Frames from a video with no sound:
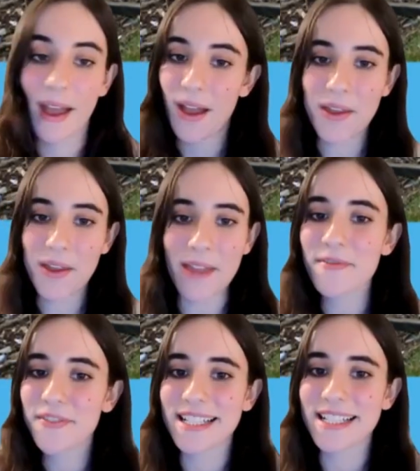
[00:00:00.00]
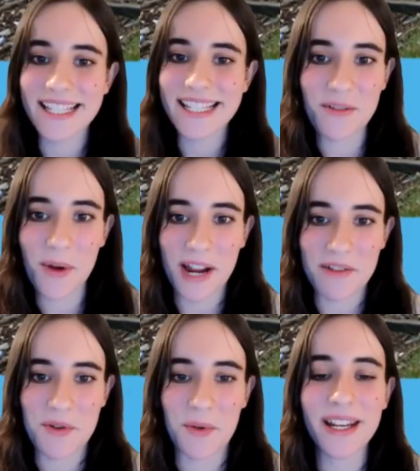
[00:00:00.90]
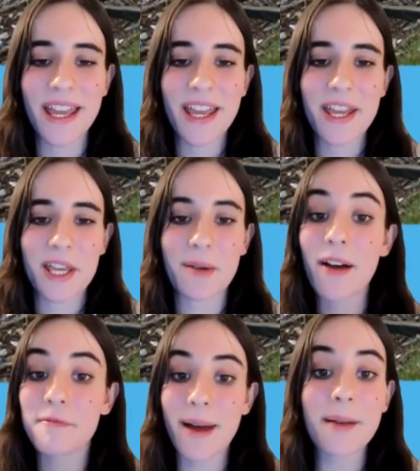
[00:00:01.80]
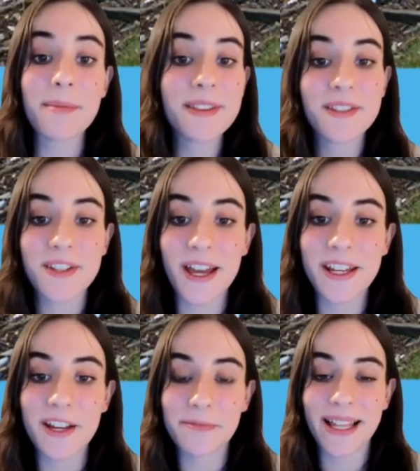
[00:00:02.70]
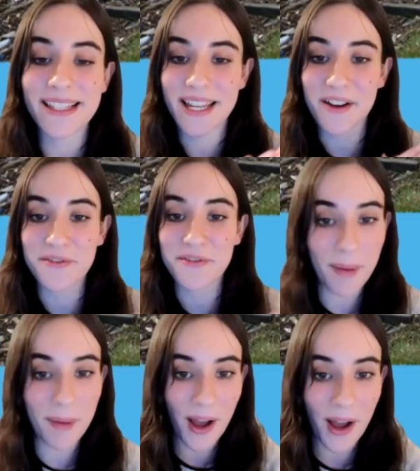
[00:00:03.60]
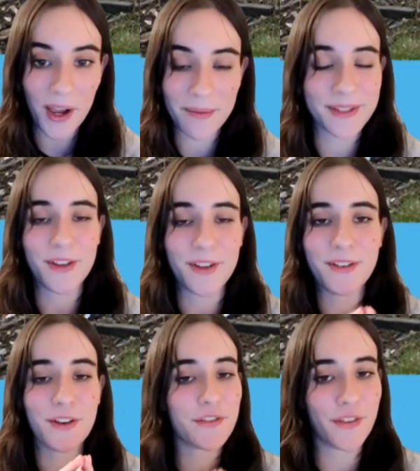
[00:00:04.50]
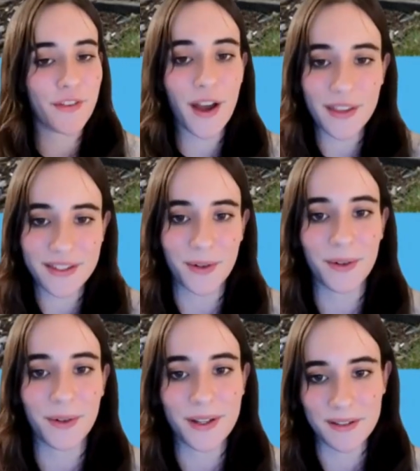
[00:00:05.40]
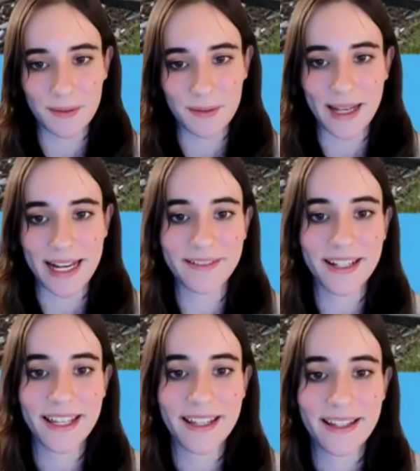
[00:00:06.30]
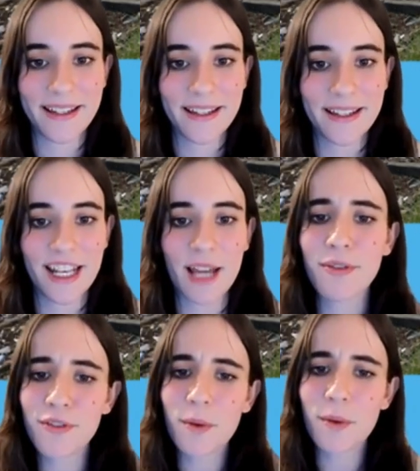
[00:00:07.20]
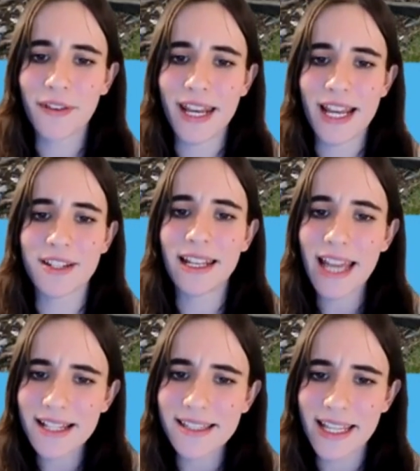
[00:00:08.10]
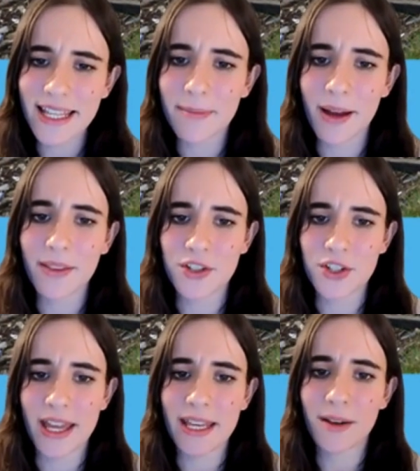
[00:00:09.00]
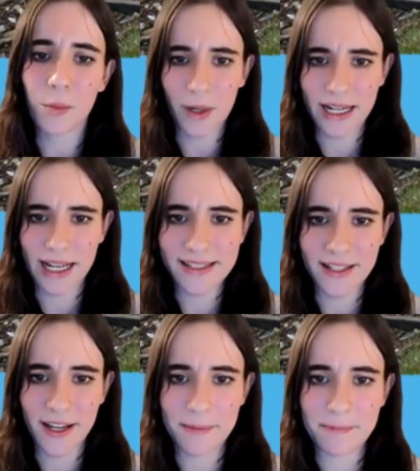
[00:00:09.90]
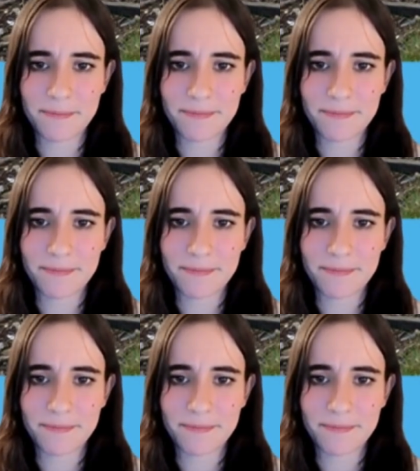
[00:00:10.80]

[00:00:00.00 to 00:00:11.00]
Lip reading: Okay, fantastic work, everyone. You have mapped the journey of plastic from our homes to the furthest corners of the planet. Now, before we finish, let's think about the journey one last time.